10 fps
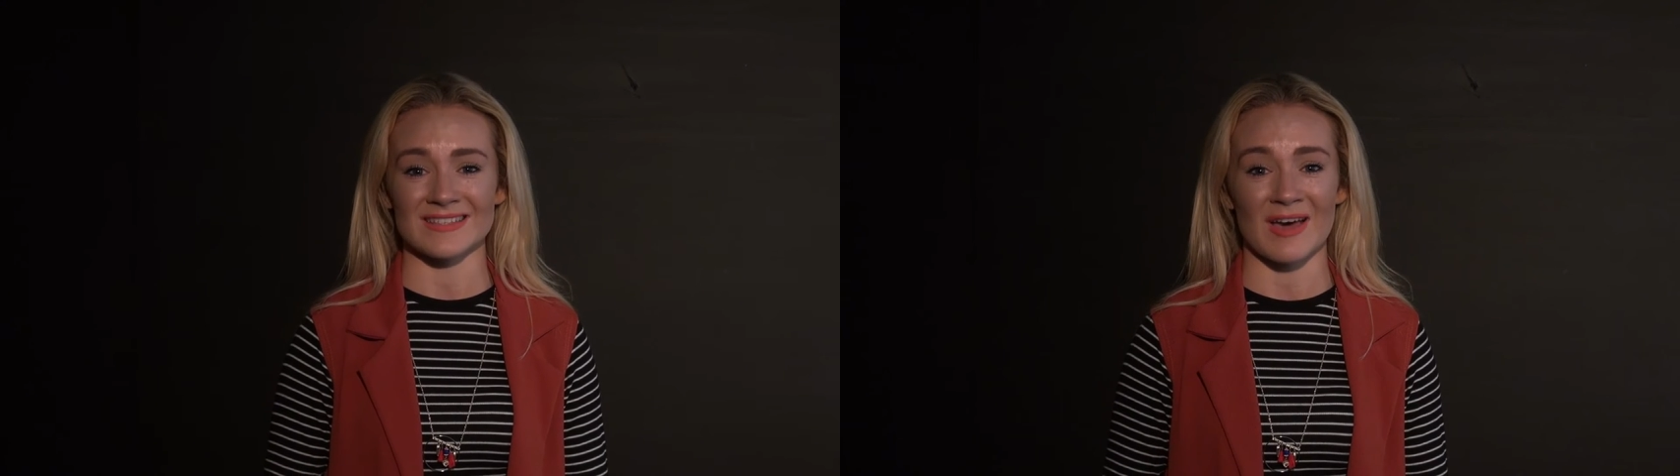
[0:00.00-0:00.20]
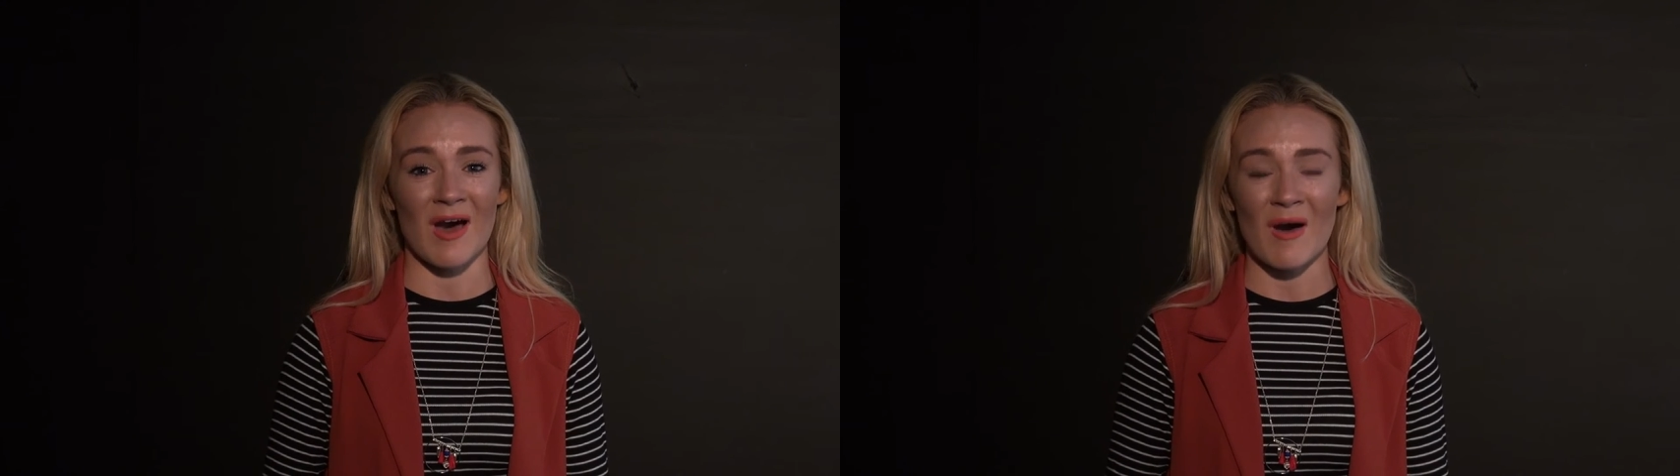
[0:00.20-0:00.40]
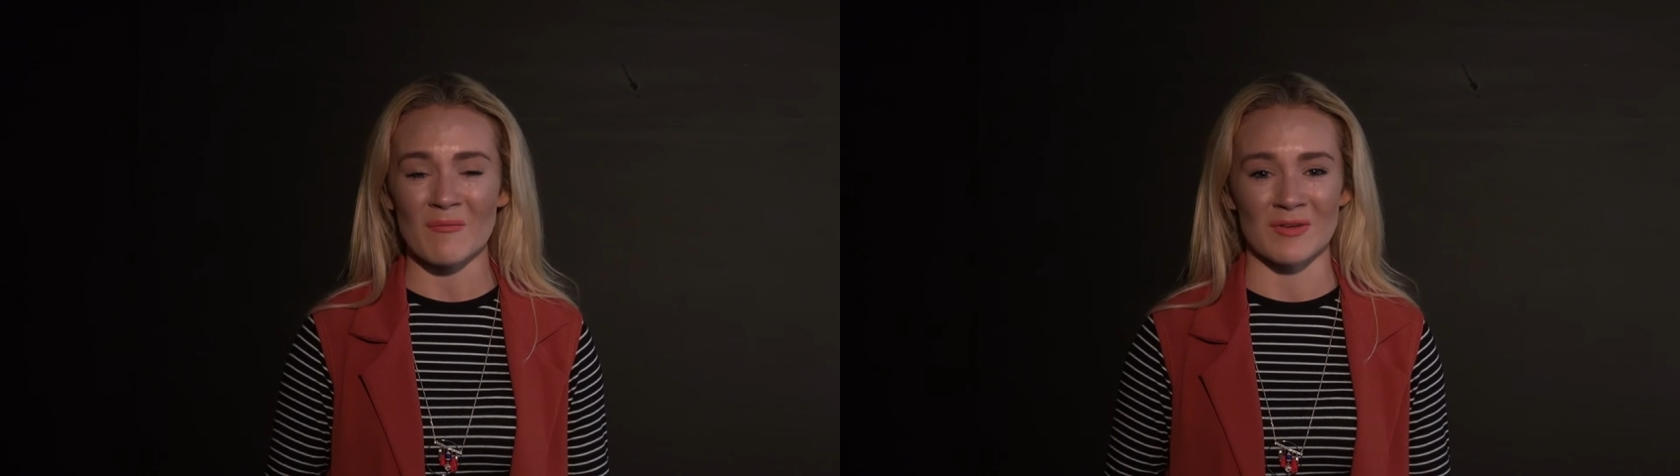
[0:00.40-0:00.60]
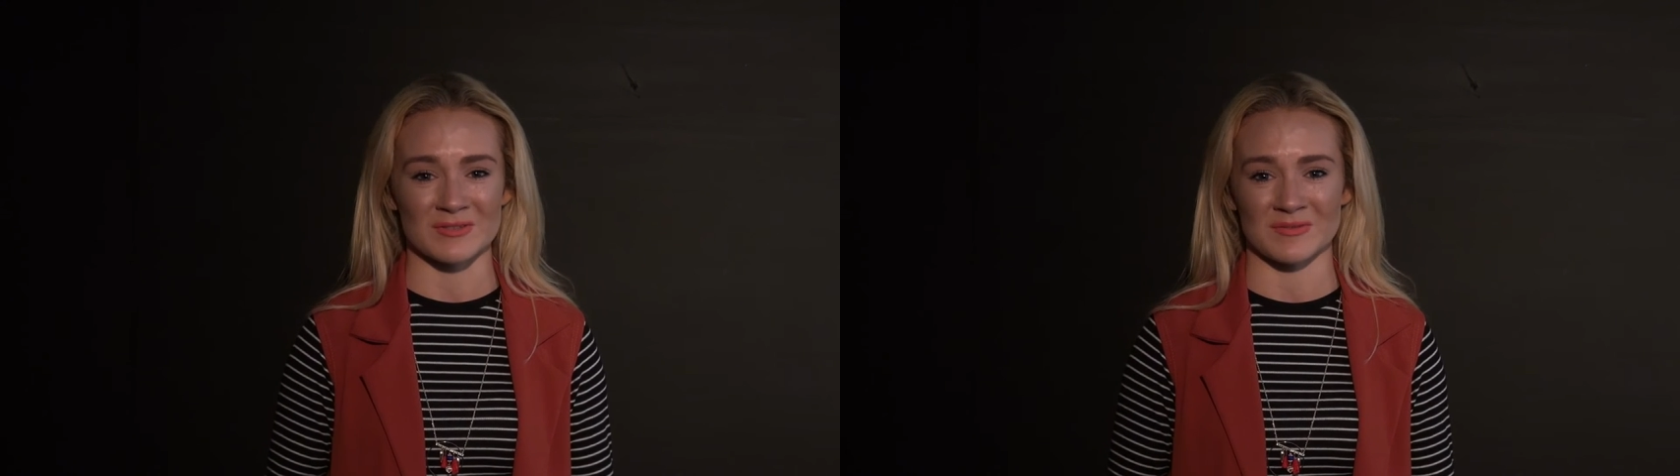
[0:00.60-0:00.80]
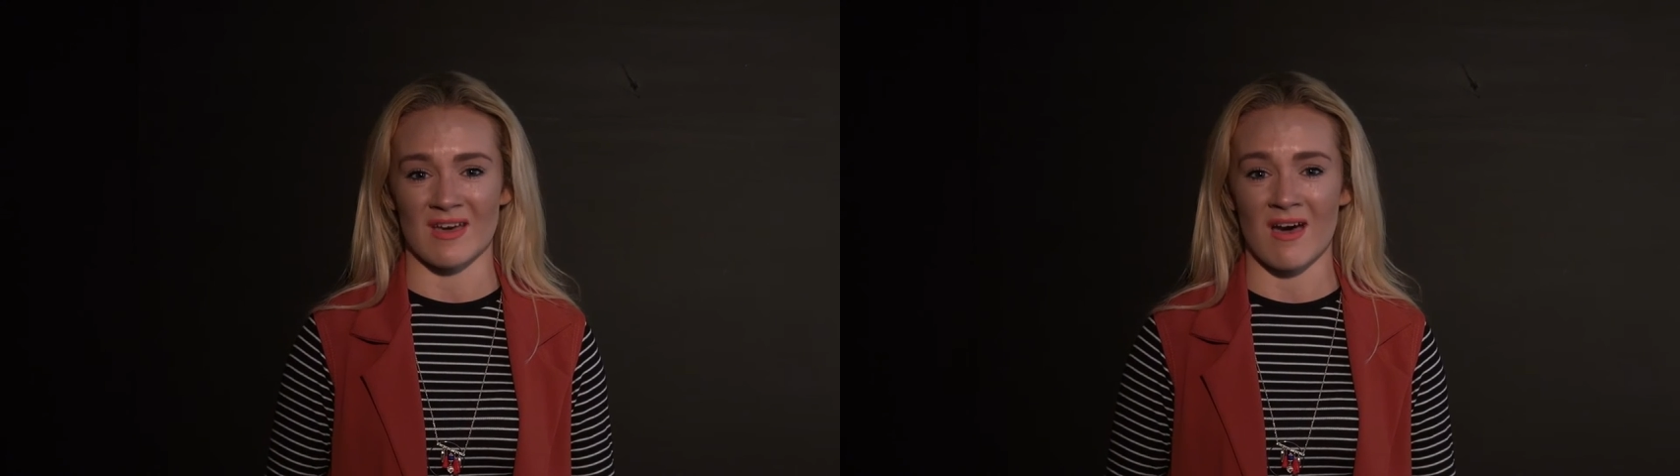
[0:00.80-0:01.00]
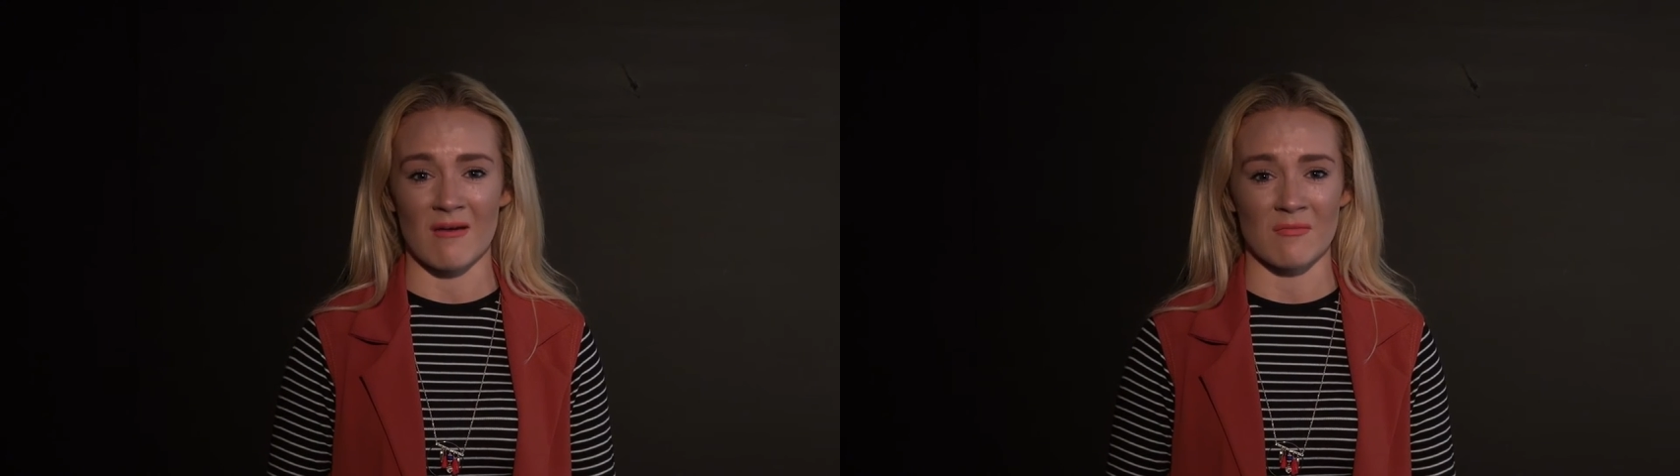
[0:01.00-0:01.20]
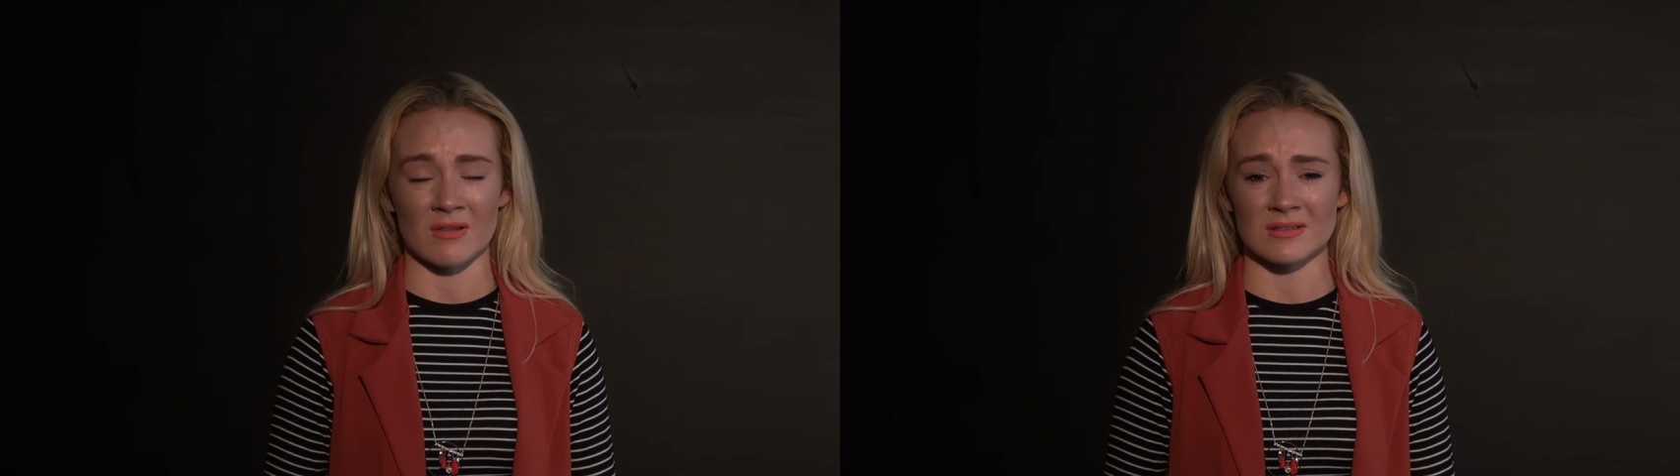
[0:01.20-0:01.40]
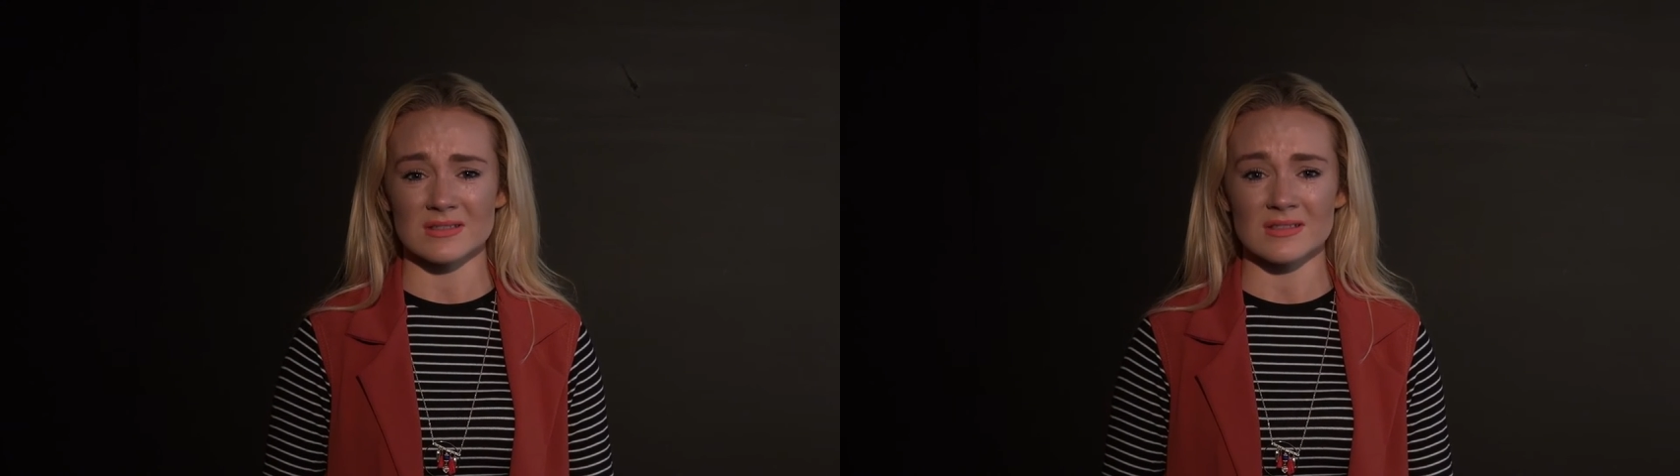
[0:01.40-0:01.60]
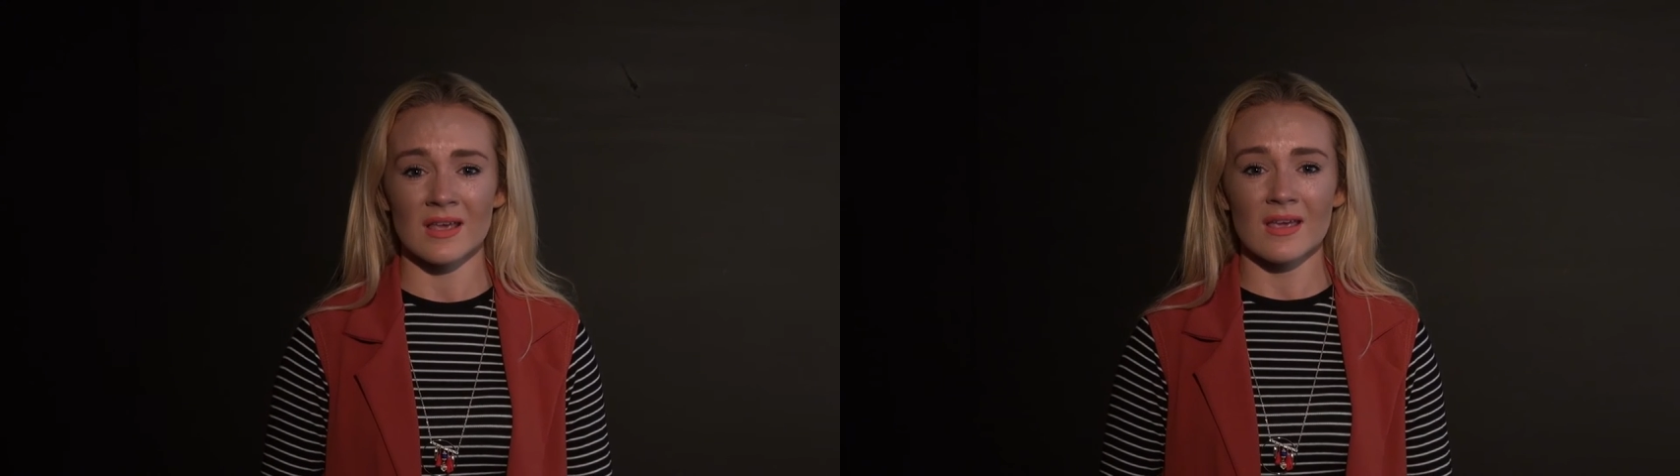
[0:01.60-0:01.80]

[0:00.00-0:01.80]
The heart wants what the heart wants.